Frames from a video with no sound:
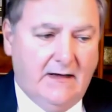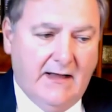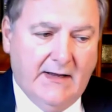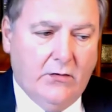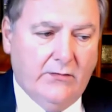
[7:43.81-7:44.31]

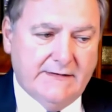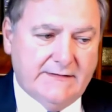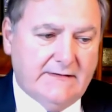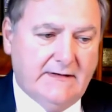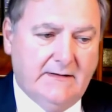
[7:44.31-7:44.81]
I
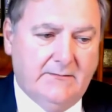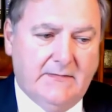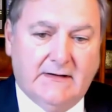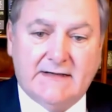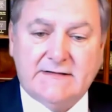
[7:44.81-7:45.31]
always,
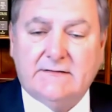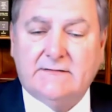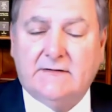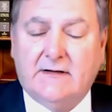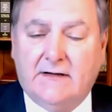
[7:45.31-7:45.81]
unless
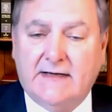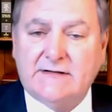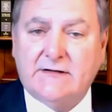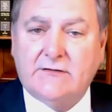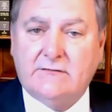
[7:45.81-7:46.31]

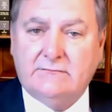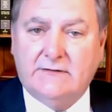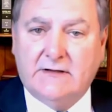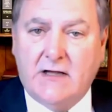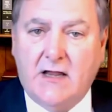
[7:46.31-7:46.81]
the
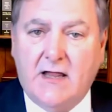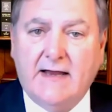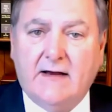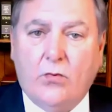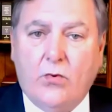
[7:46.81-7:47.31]

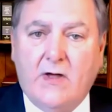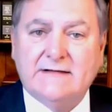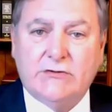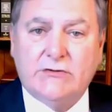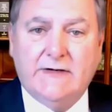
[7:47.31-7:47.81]
client
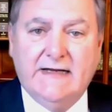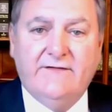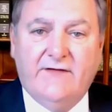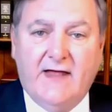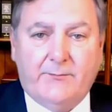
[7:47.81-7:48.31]
wants to
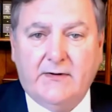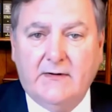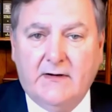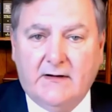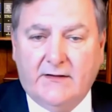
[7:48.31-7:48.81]
give up
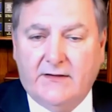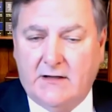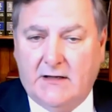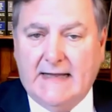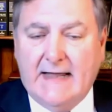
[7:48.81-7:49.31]
the
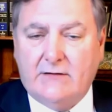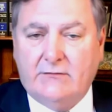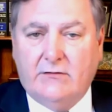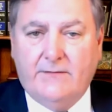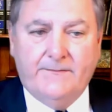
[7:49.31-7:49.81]

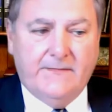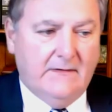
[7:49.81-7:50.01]
collateral,